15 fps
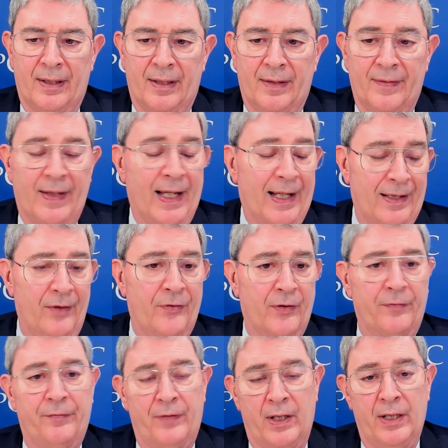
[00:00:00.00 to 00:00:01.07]
That is a
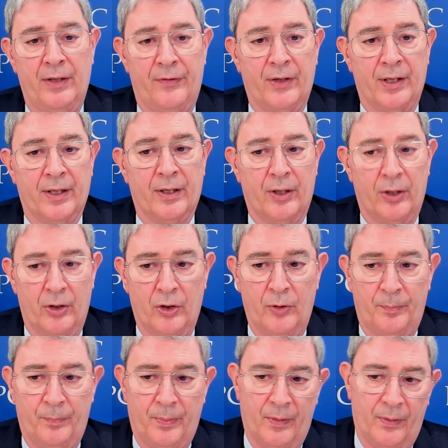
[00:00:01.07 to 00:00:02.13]
faith and a
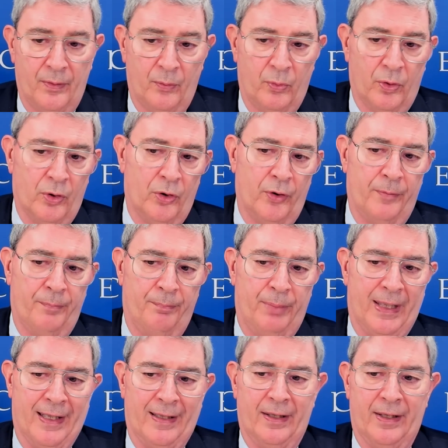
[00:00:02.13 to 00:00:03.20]
hope the world
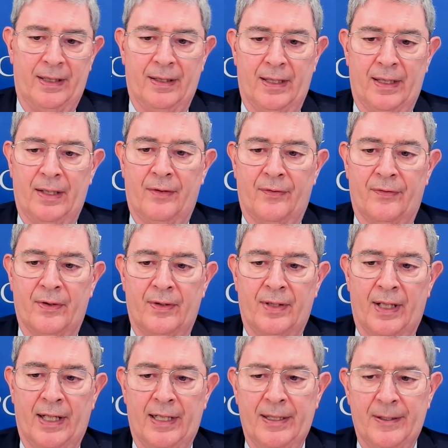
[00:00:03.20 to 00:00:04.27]
badly needs
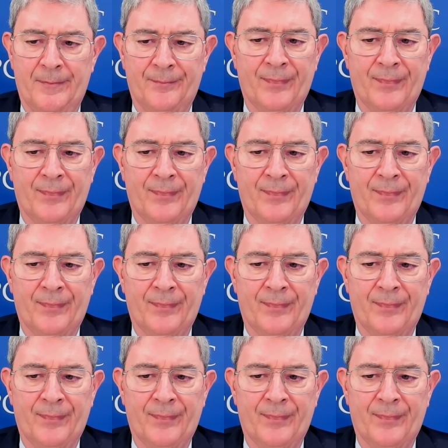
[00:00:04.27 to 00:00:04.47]
today.